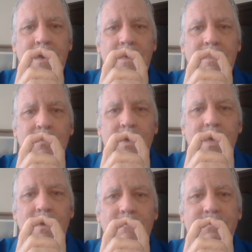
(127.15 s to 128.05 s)
And then we
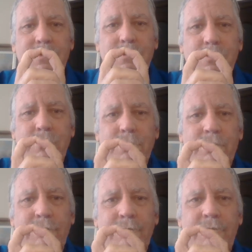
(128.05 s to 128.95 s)
have to
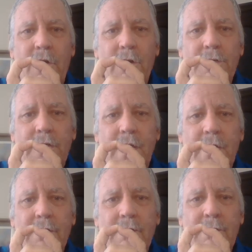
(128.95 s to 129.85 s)
the far
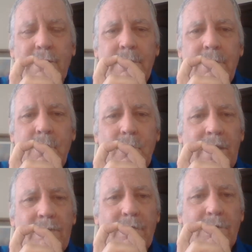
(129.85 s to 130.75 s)
side, we
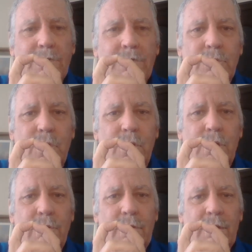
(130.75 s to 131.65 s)
have those who
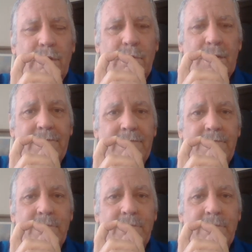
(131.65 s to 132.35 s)
are a little bit